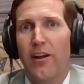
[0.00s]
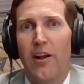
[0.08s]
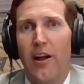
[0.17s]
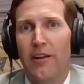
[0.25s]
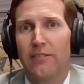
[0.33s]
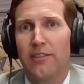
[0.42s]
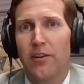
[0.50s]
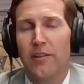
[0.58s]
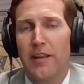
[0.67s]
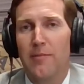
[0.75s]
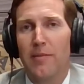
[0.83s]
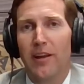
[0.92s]

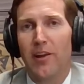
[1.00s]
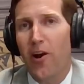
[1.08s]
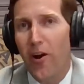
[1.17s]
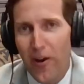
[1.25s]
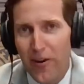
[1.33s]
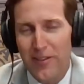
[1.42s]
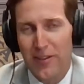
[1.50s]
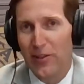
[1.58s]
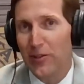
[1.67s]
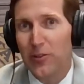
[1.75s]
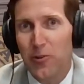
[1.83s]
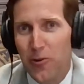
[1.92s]
They gave me a car
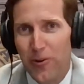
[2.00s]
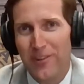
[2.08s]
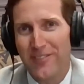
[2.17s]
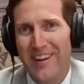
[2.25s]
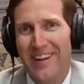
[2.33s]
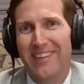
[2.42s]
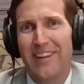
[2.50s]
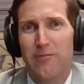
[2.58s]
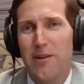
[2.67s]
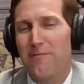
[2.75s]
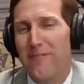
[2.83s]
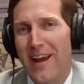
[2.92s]
that looked cool, right,
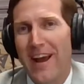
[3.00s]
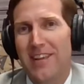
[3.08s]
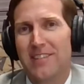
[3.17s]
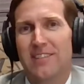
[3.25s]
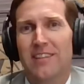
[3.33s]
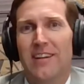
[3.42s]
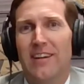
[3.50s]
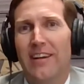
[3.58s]
and went fast,